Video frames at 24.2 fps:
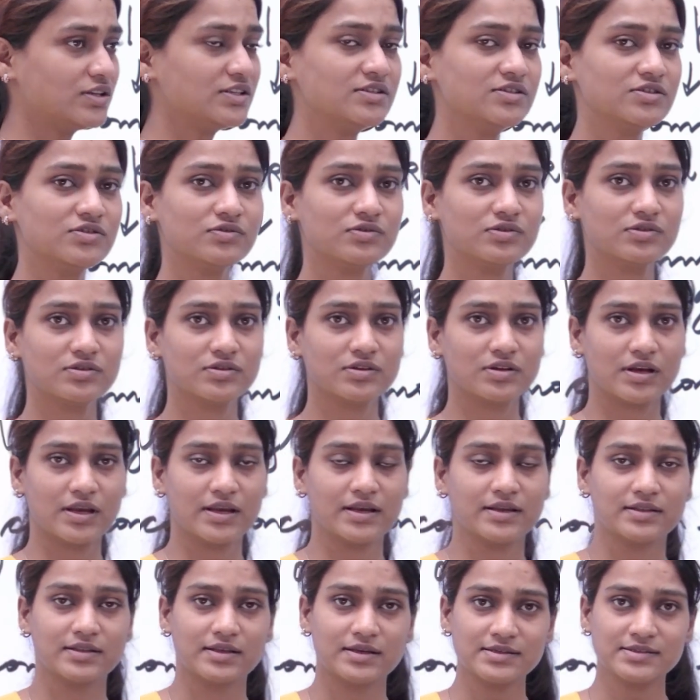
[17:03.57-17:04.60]
to
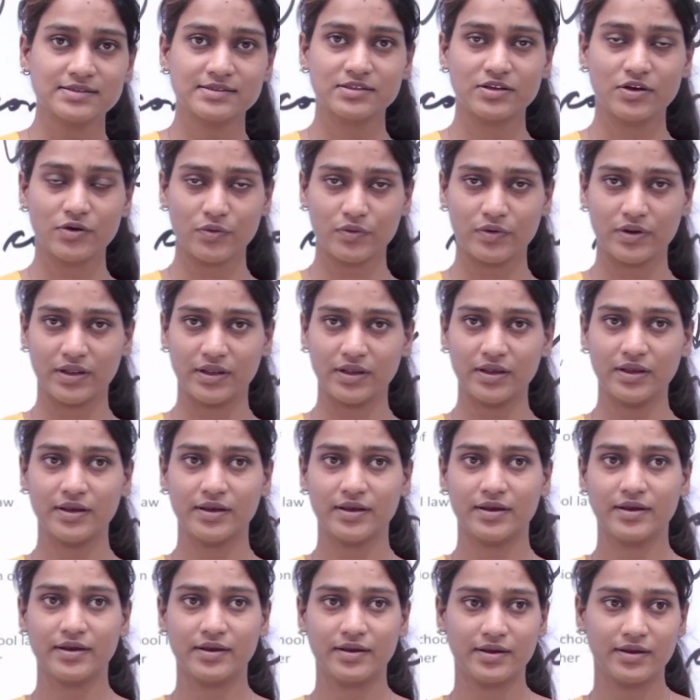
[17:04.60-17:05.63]
this theory,
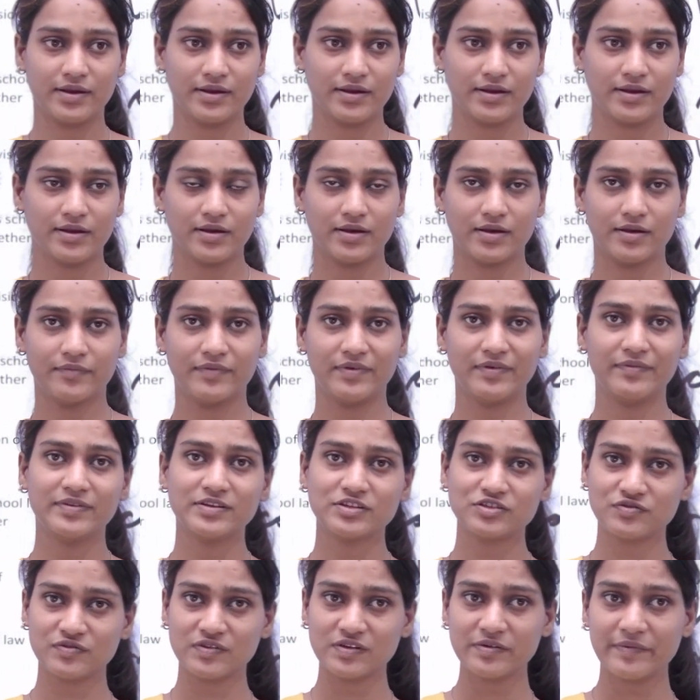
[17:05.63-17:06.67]

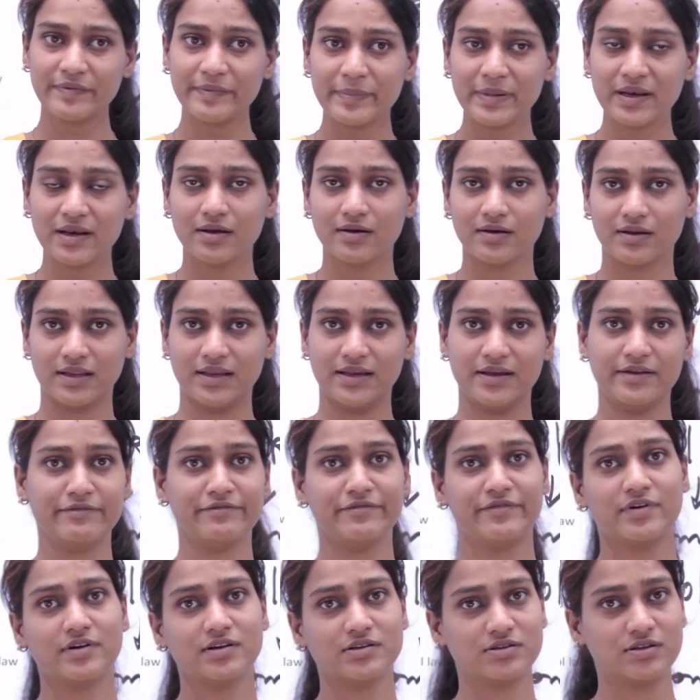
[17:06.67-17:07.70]
which we will be learning in
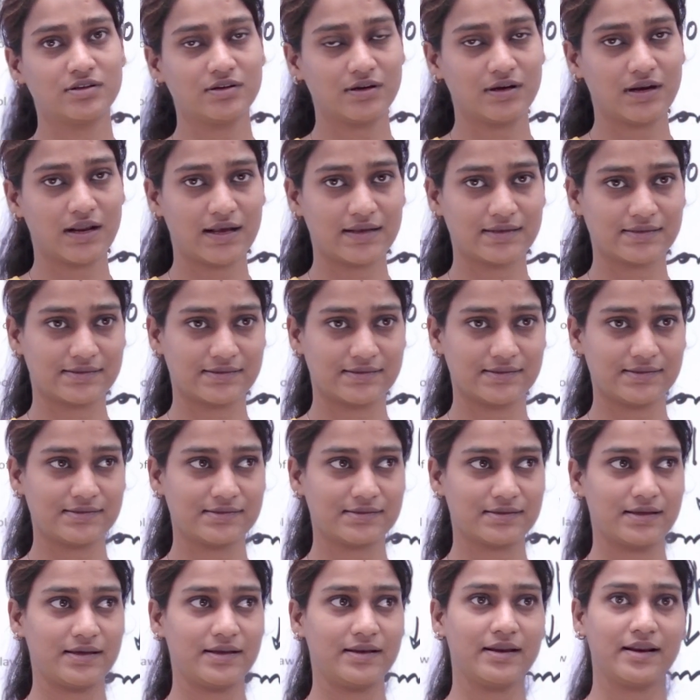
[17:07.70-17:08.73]
further classes
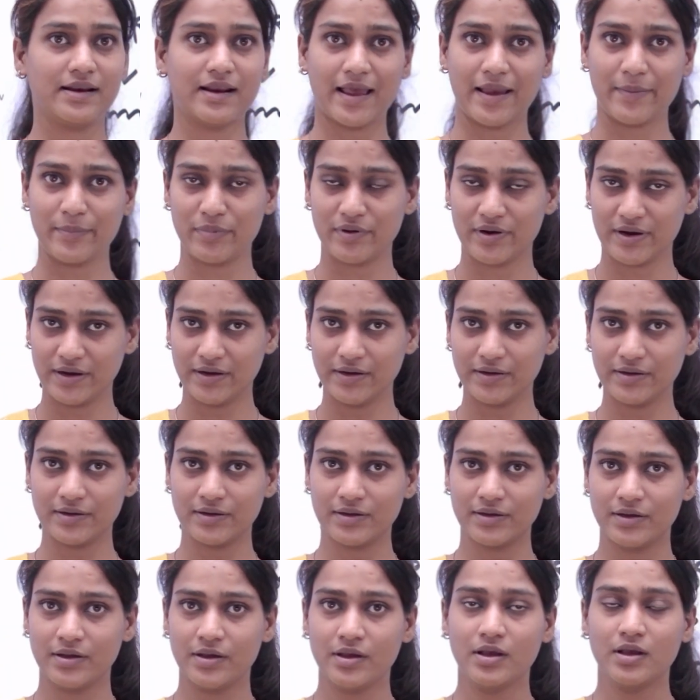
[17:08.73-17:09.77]
in elaborate.
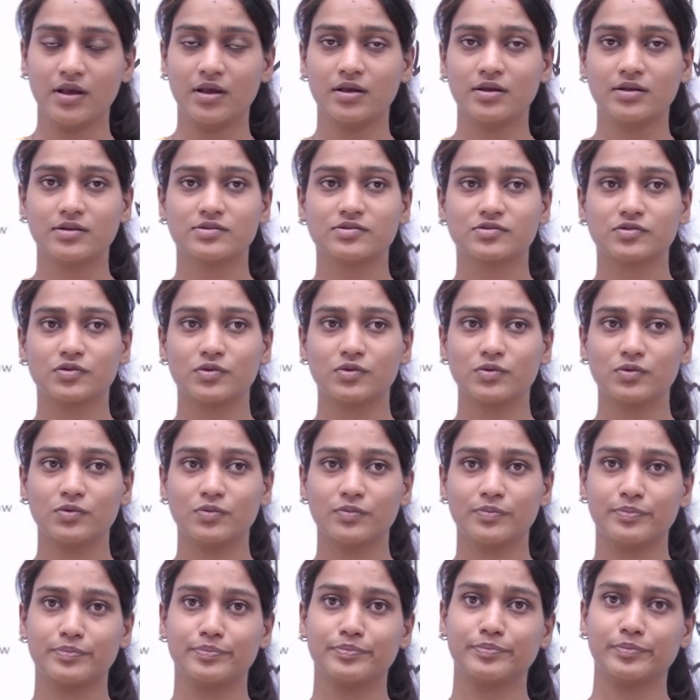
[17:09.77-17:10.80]

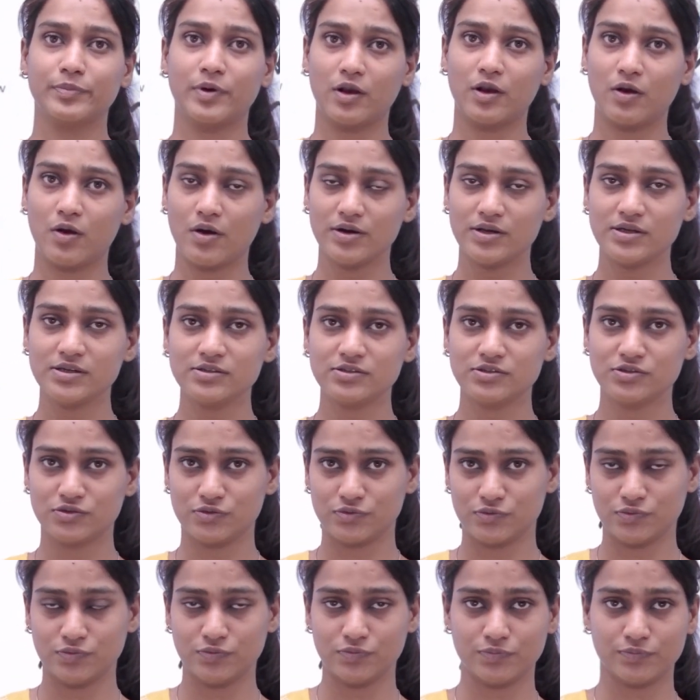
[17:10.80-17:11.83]
So according
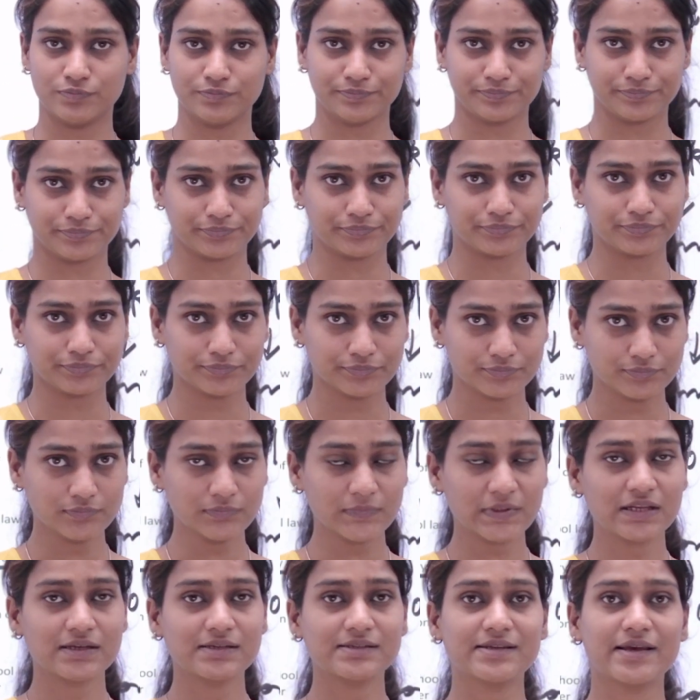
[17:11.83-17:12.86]
to
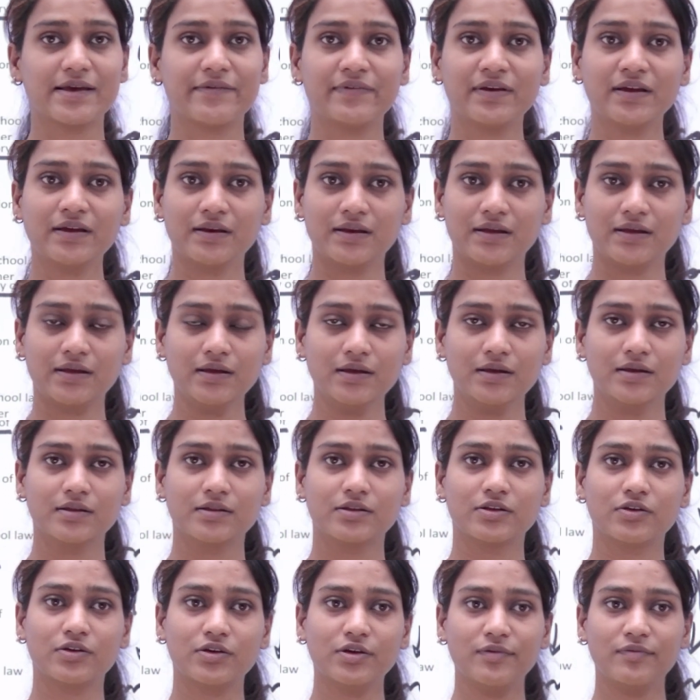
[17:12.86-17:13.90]
Savigny,
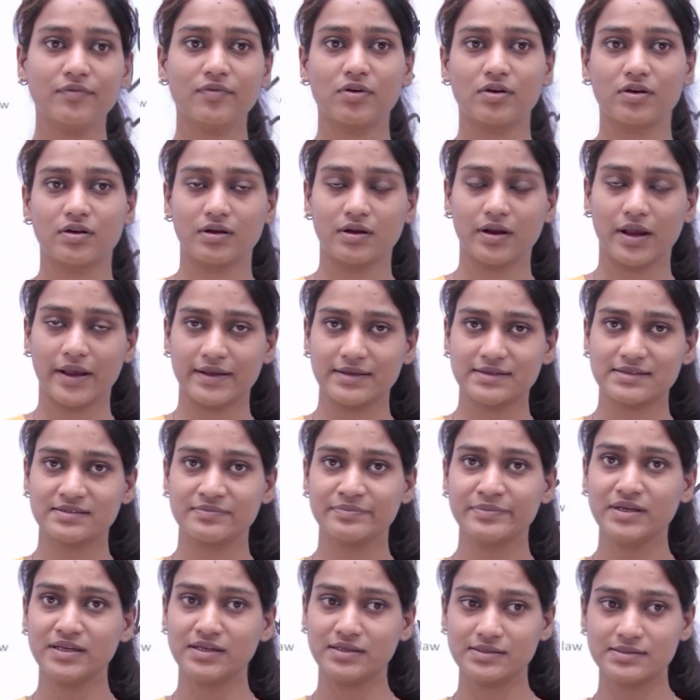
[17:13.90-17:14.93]
theory of Volksgeist
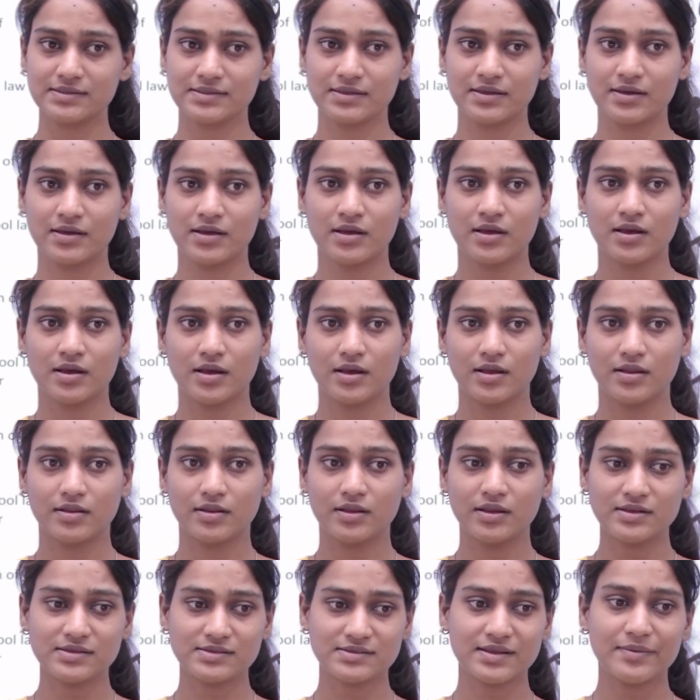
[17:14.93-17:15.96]
means
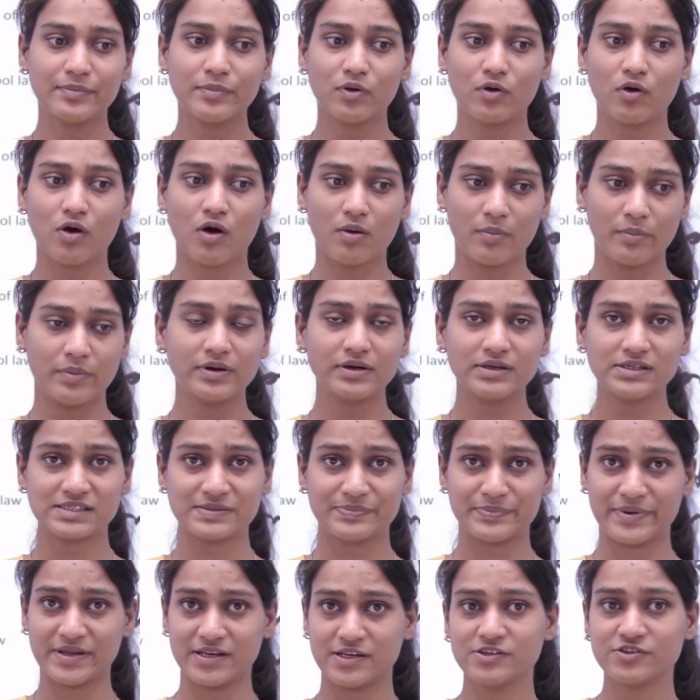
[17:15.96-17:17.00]
there is some common
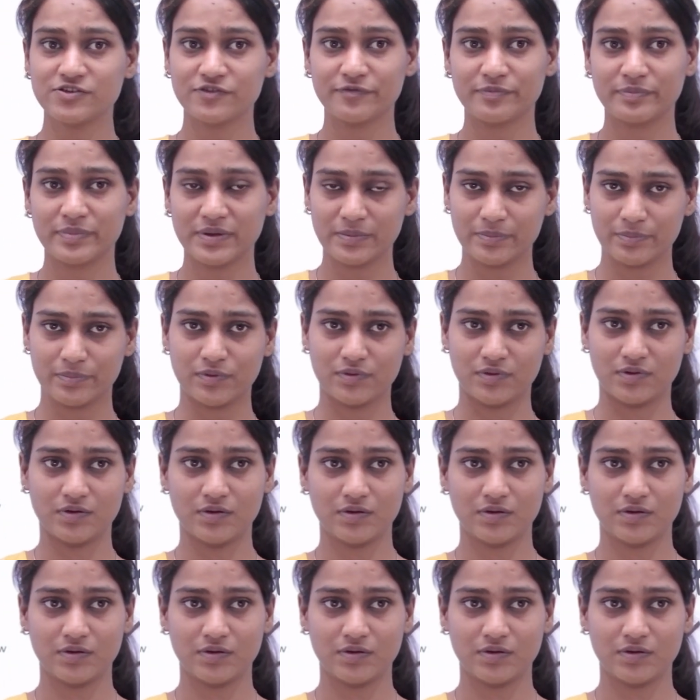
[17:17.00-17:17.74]
spirit of people,